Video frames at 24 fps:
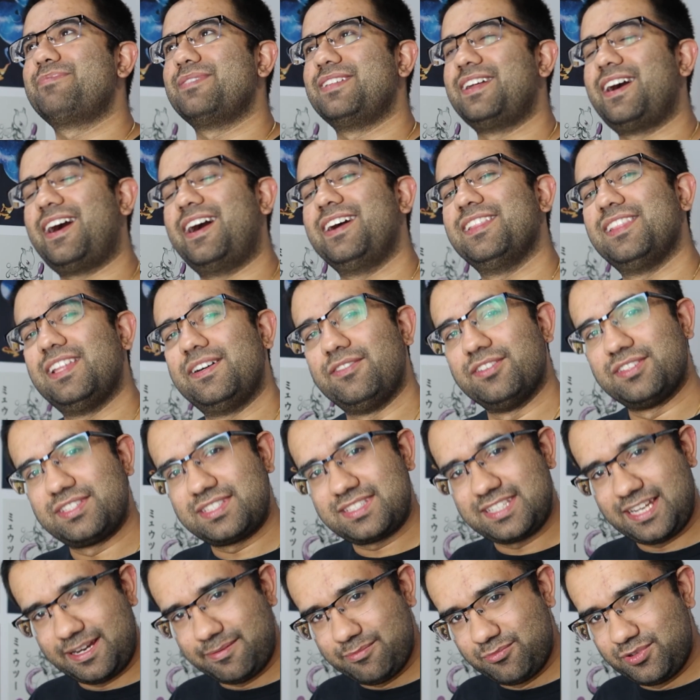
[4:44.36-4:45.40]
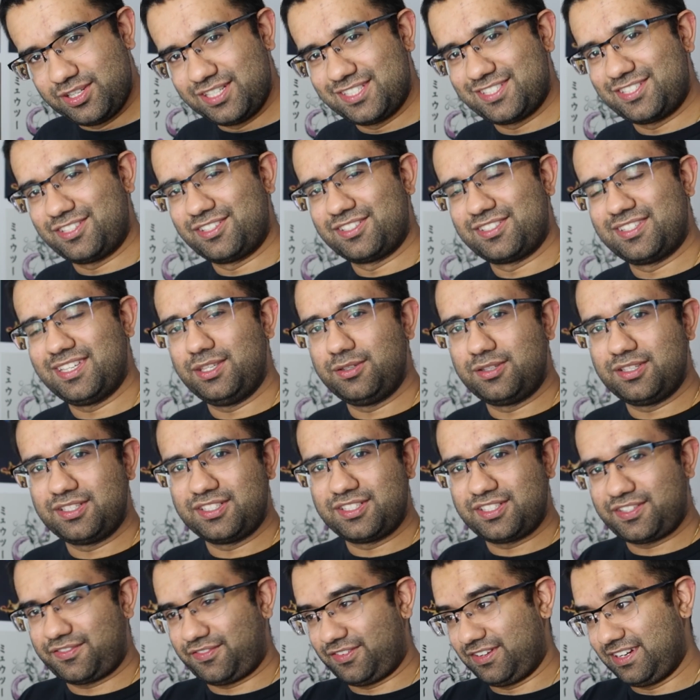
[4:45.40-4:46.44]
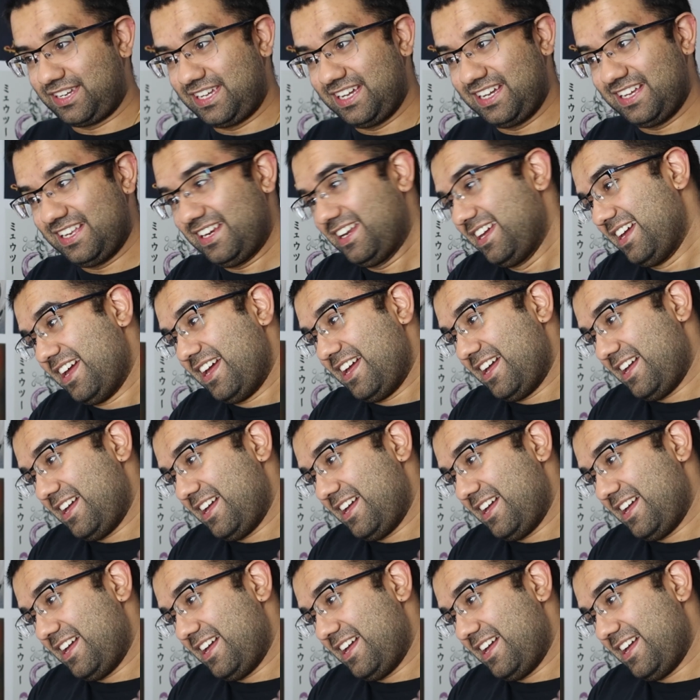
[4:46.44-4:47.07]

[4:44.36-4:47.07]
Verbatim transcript: up in high level STEM research that you can just forget